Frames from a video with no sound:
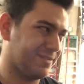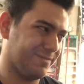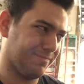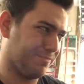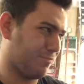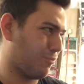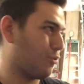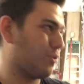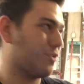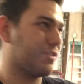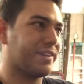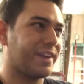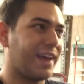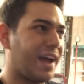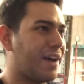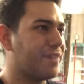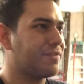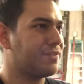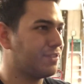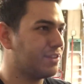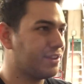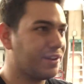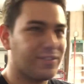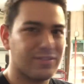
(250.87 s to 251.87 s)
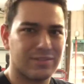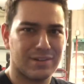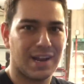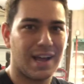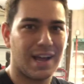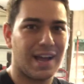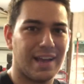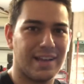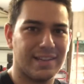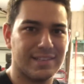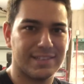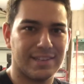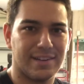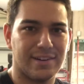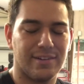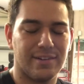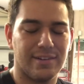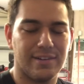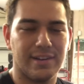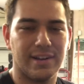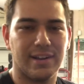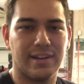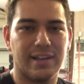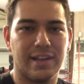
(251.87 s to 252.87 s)
More than half of the other guys that
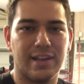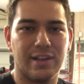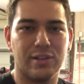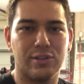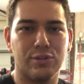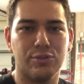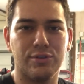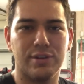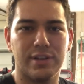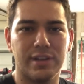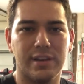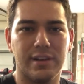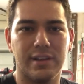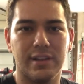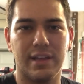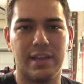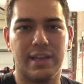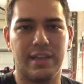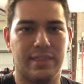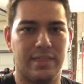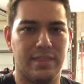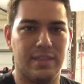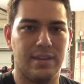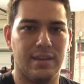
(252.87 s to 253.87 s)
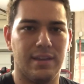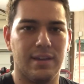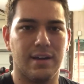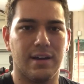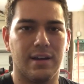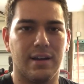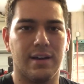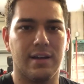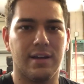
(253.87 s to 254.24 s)
are included in the,